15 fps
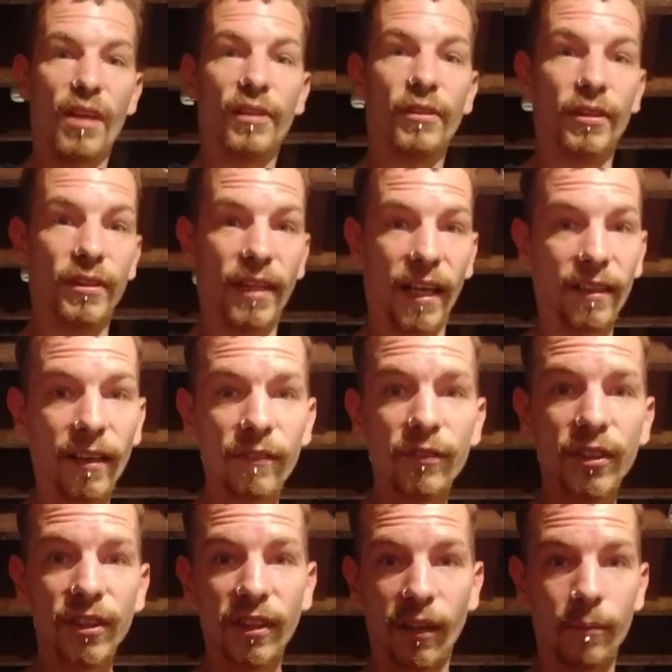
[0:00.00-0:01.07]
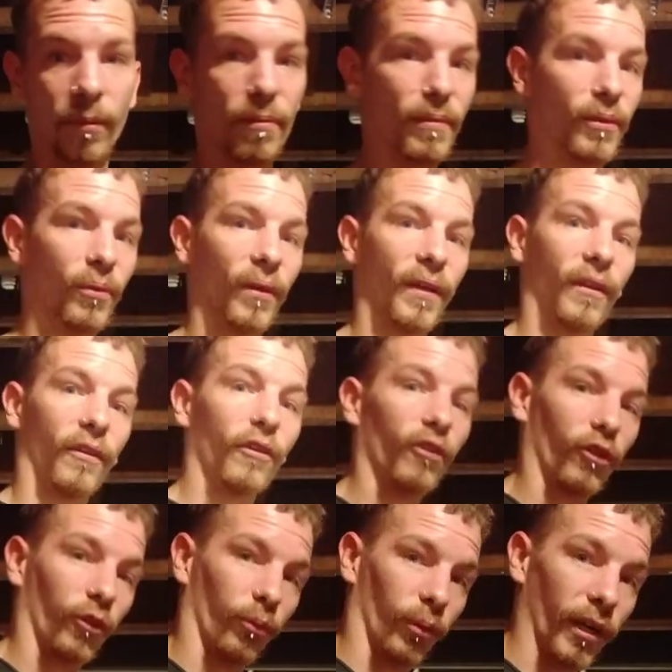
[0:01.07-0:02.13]
Your deadlift is going to be between
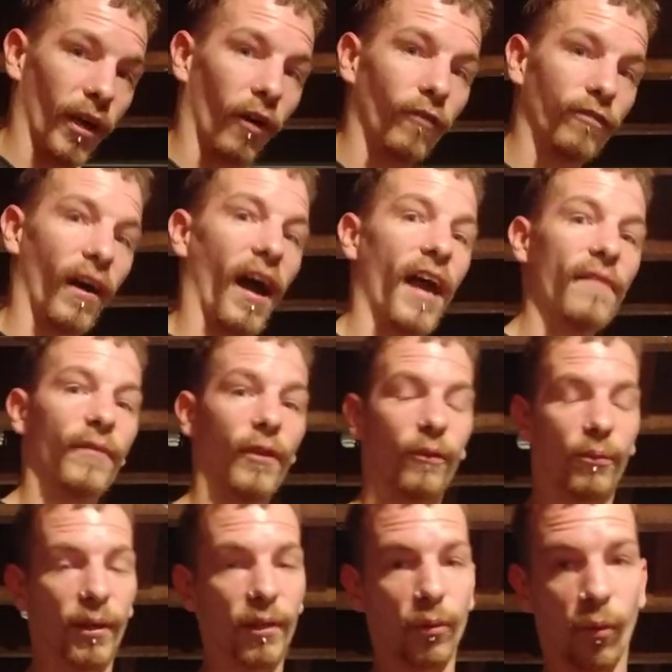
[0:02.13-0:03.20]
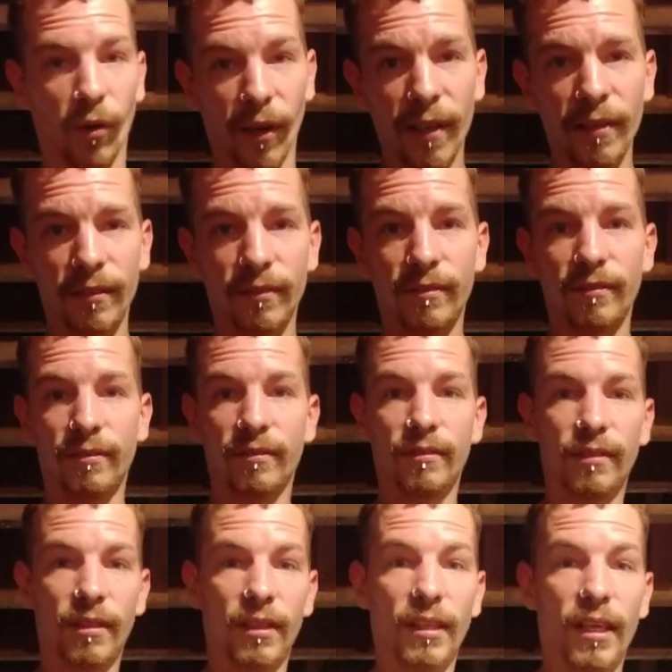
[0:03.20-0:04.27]
305 and 320,
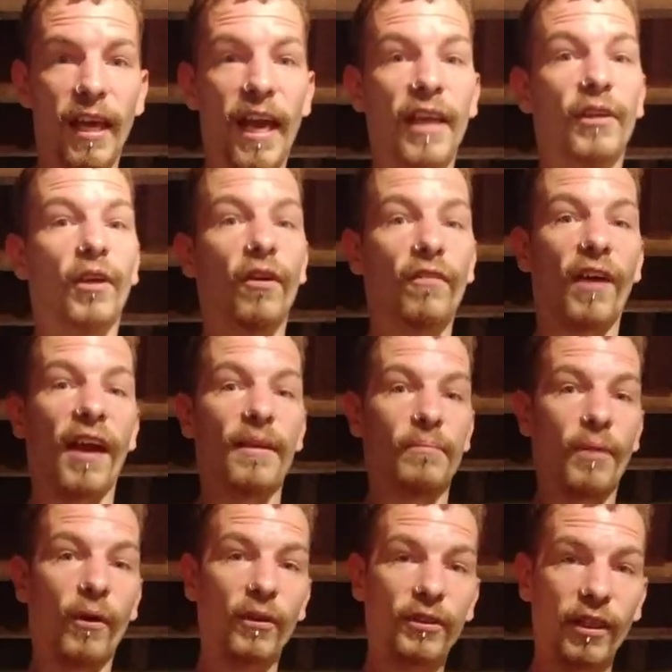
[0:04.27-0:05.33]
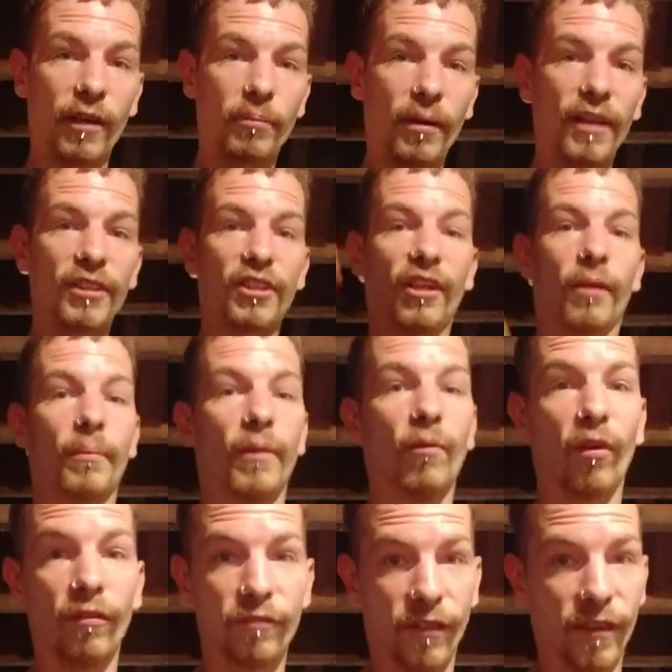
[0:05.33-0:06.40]
and your overhead military press is going to be
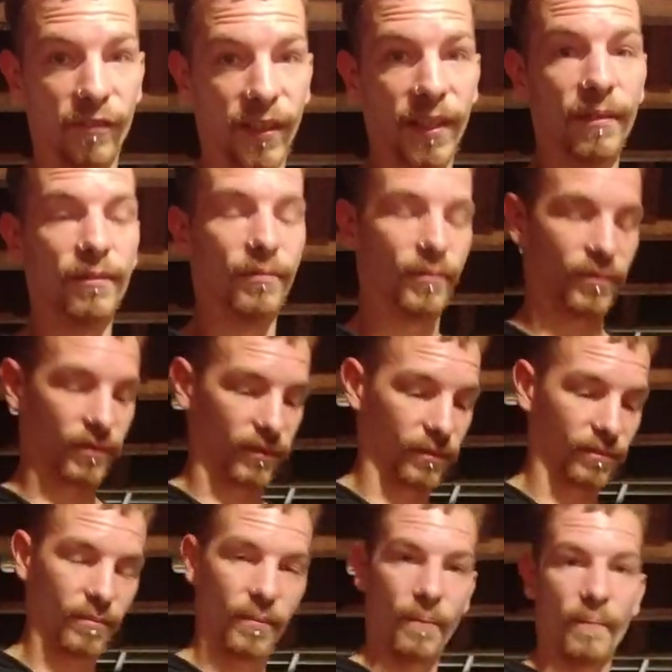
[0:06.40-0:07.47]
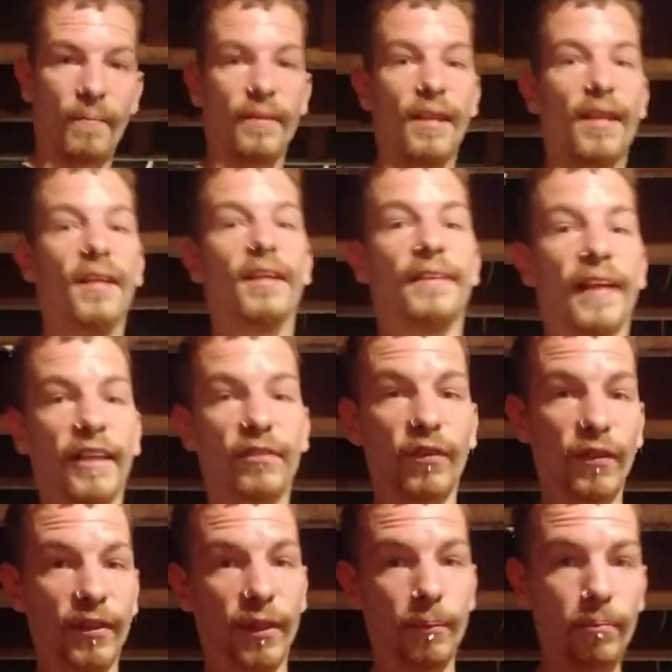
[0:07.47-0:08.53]
150. That's
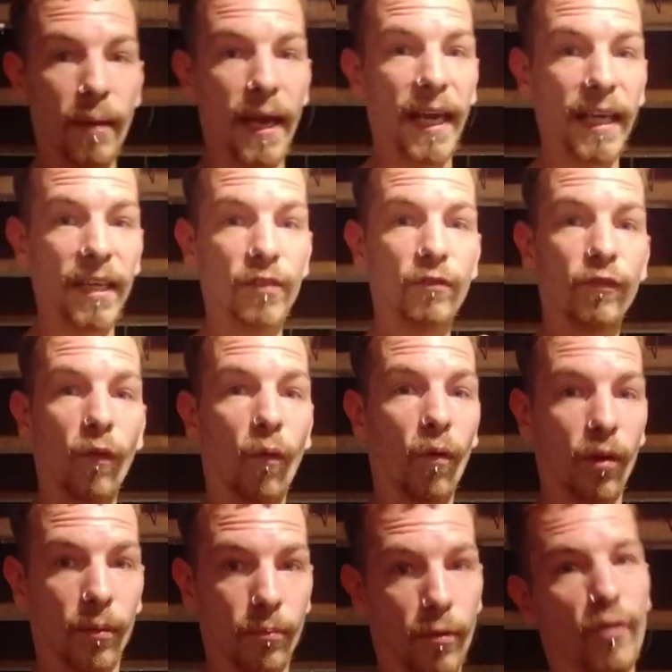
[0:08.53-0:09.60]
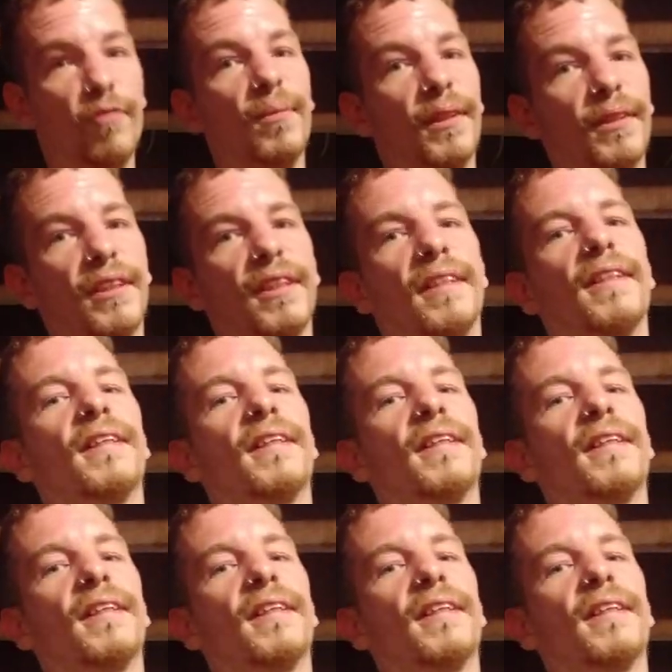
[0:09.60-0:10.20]
for your main 4 movements.